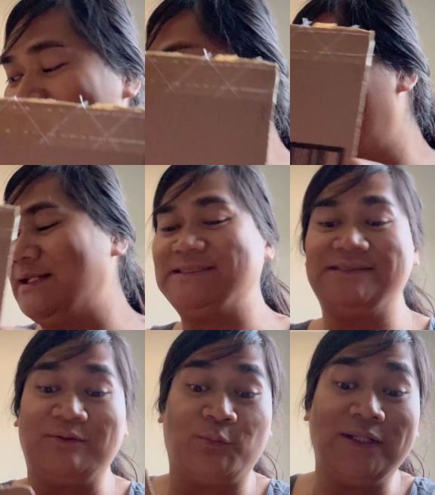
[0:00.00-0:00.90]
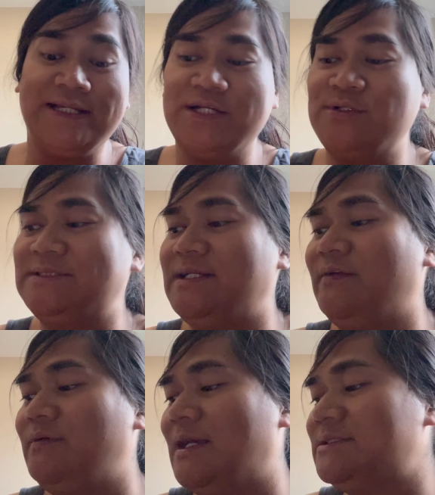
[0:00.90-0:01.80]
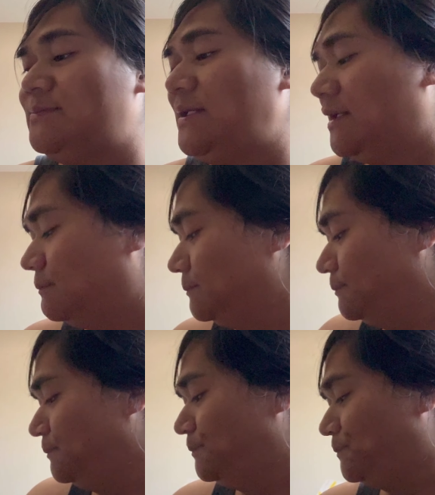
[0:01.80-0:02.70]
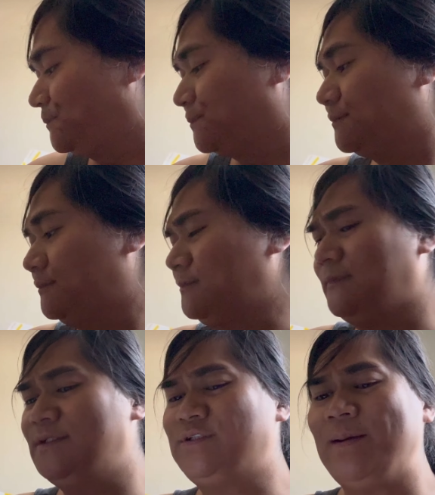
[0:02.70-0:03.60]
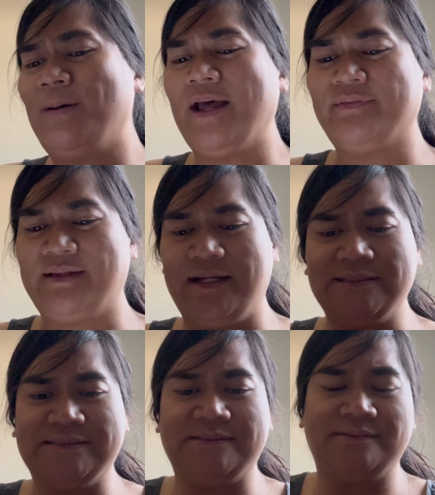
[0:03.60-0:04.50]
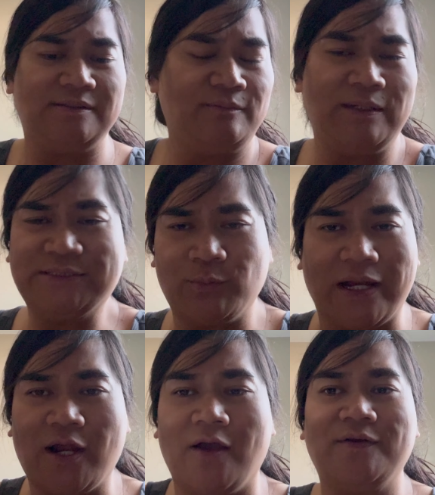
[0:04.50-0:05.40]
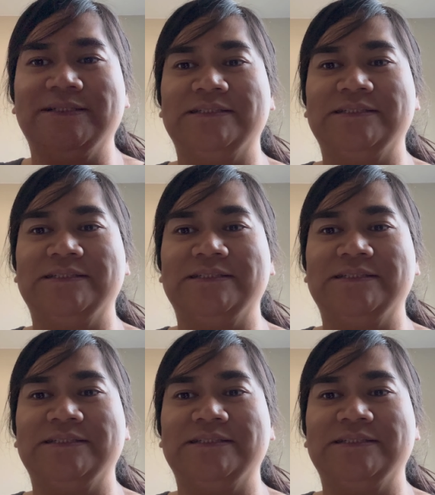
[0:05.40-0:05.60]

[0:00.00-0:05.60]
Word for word: anyway, that's really interesting if you ask me. So I bought this. It's a write-off because